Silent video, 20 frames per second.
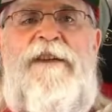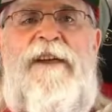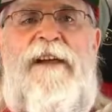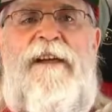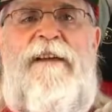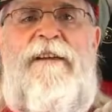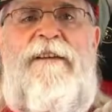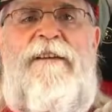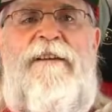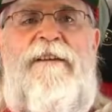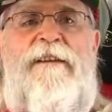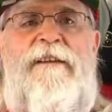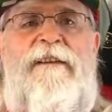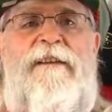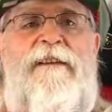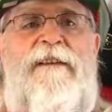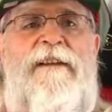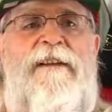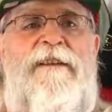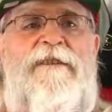10,
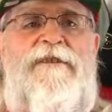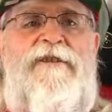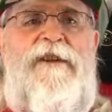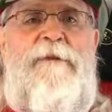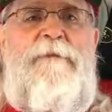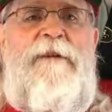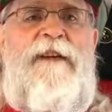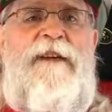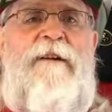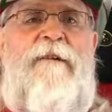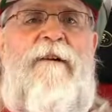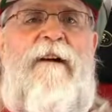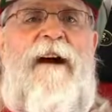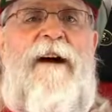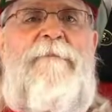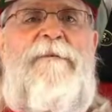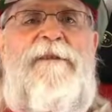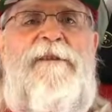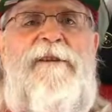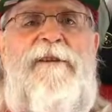Jimmy
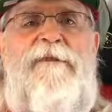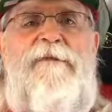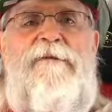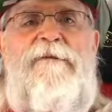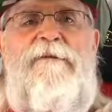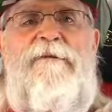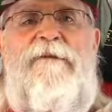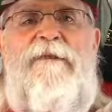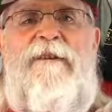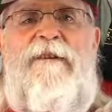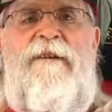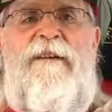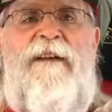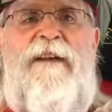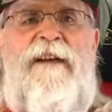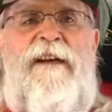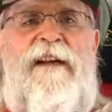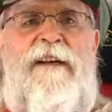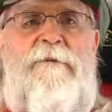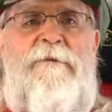Garoppolo.
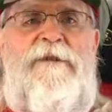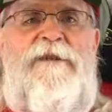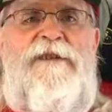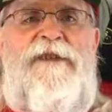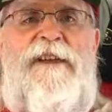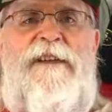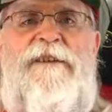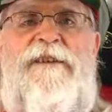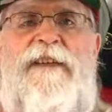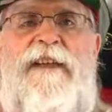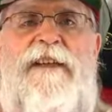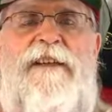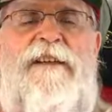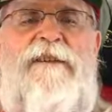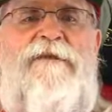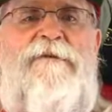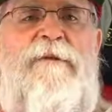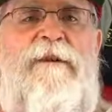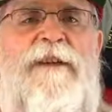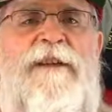He was 16
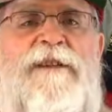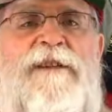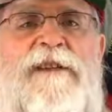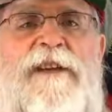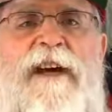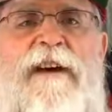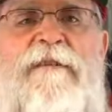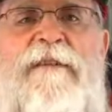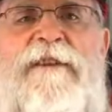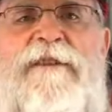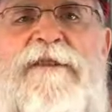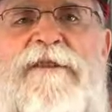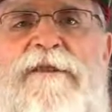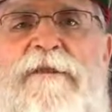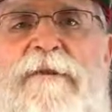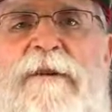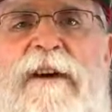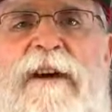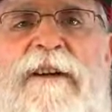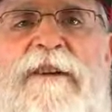of 27,
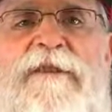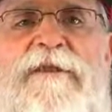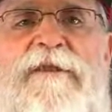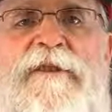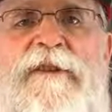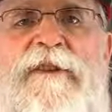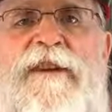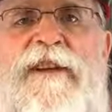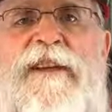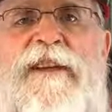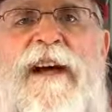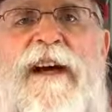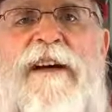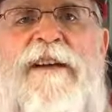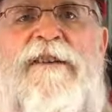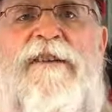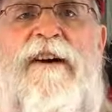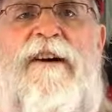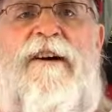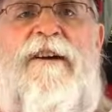
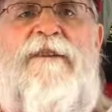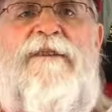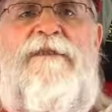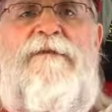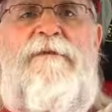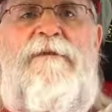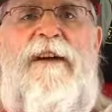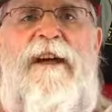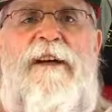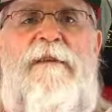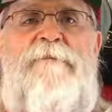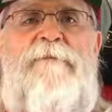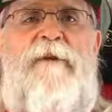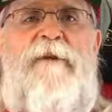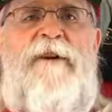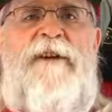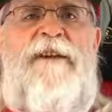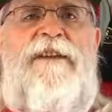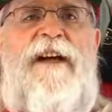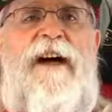239 yards,
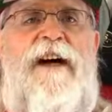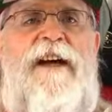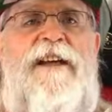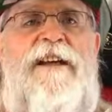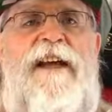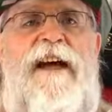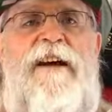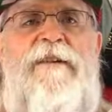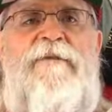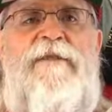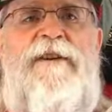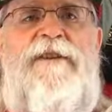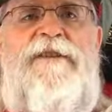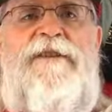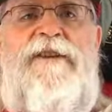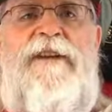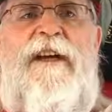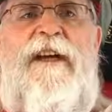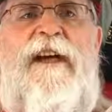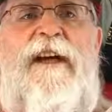8.9
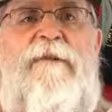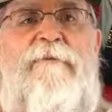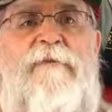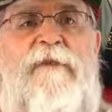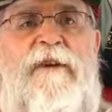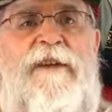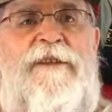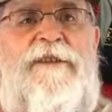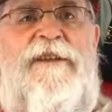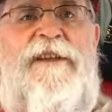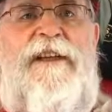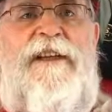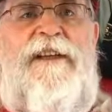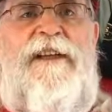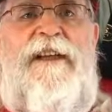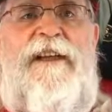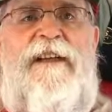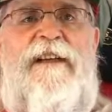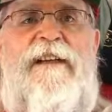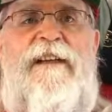average, and 1
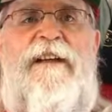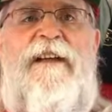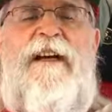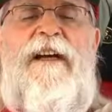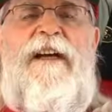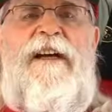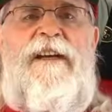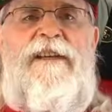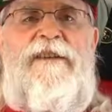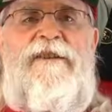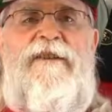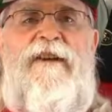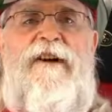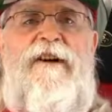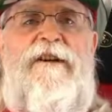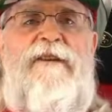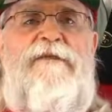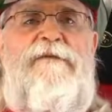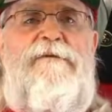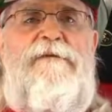TD. His
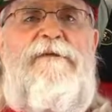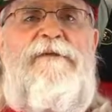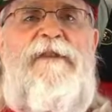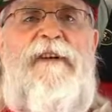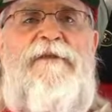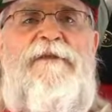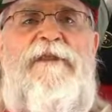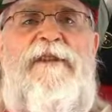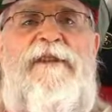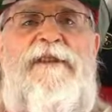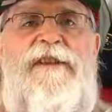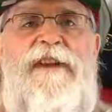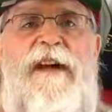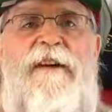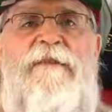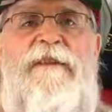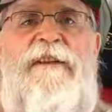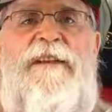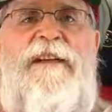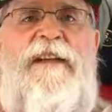longest was
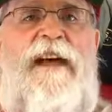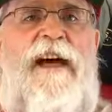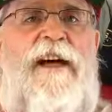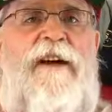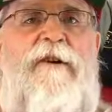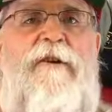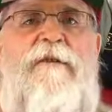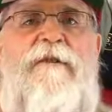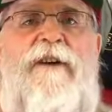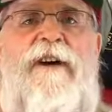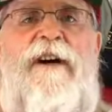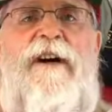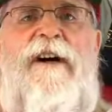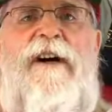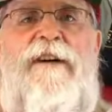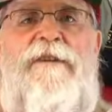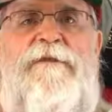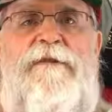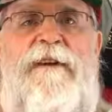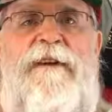57. He had over
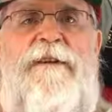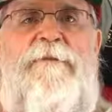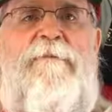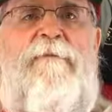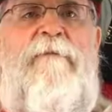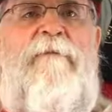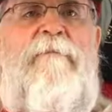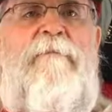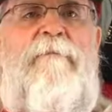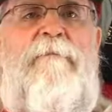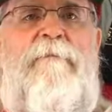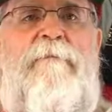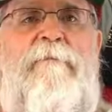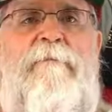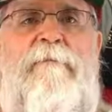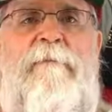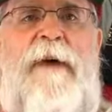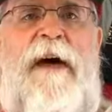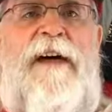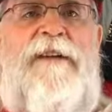100
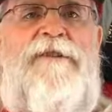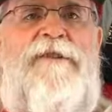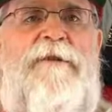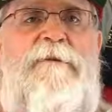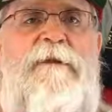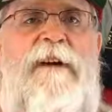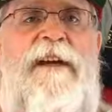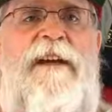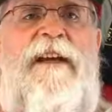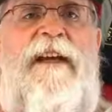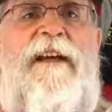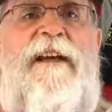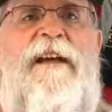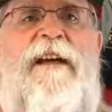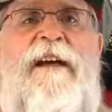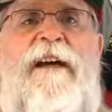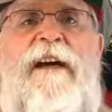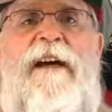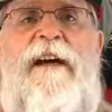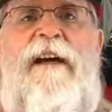passer rating
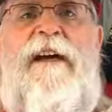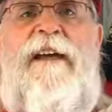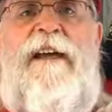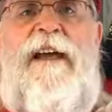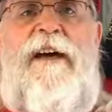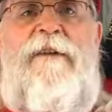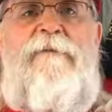he